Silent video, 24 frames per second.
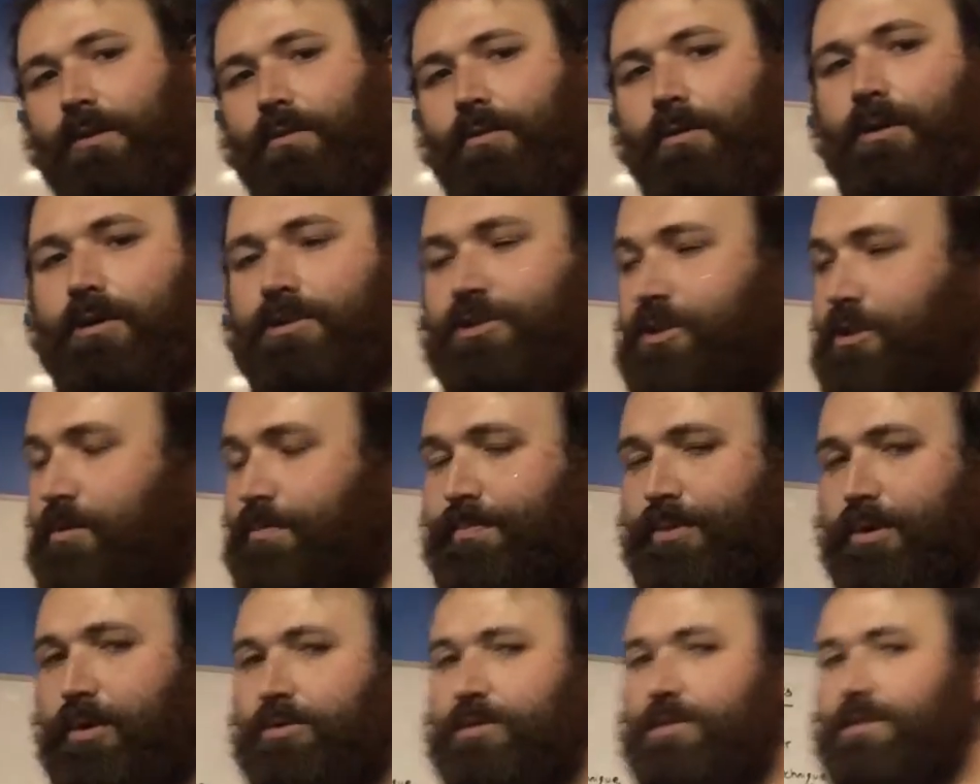also
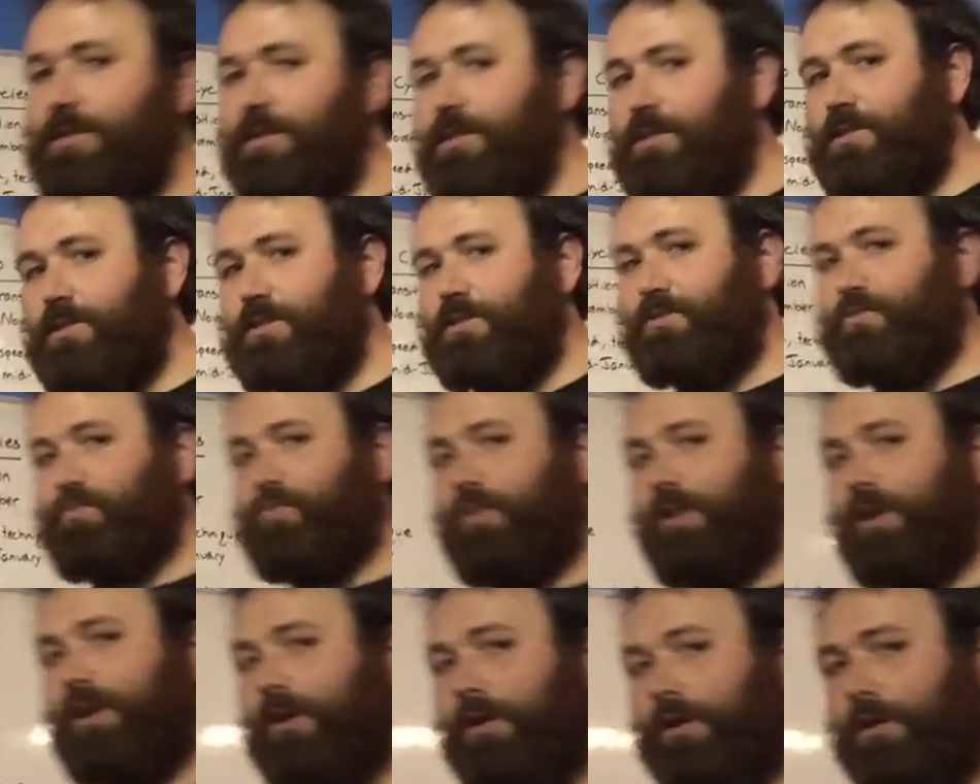post this as
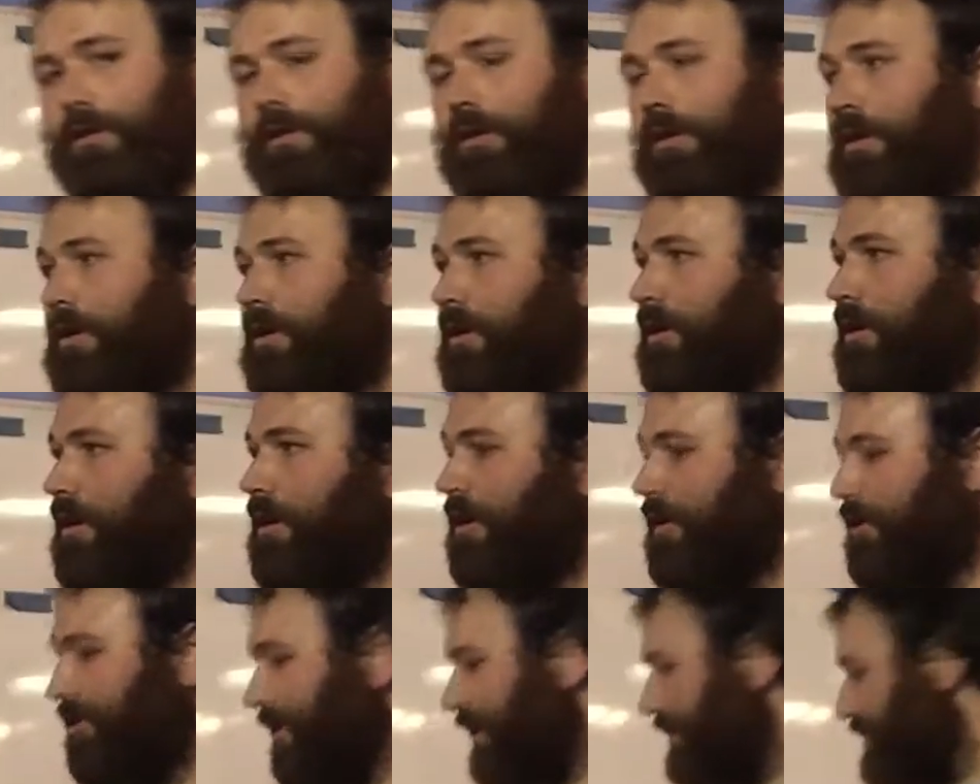well.
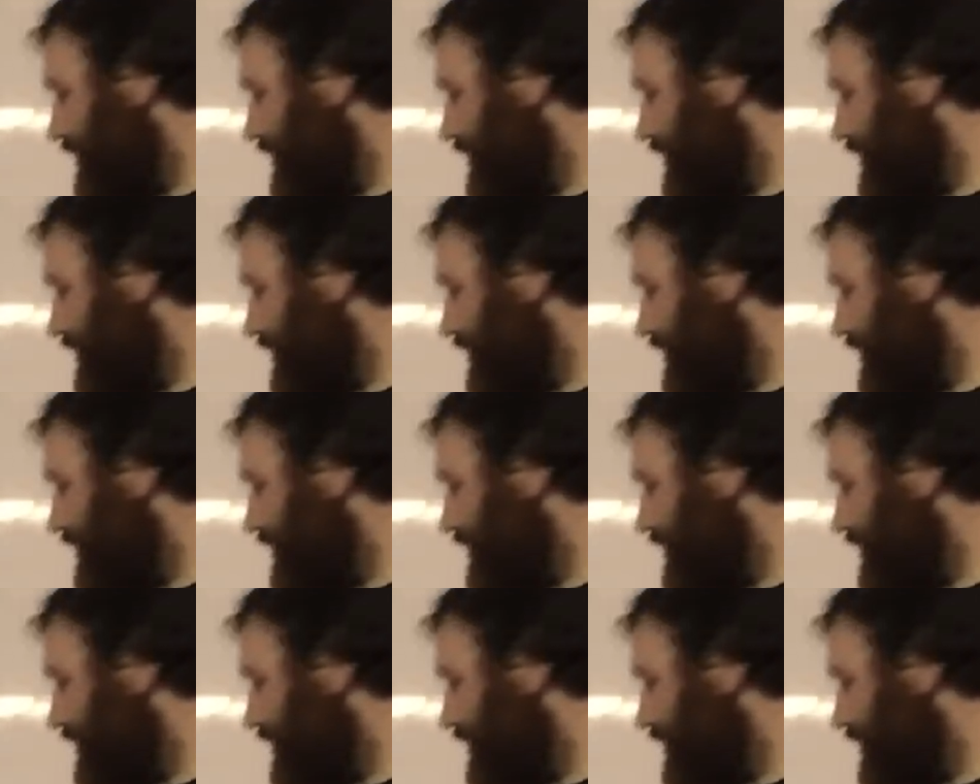You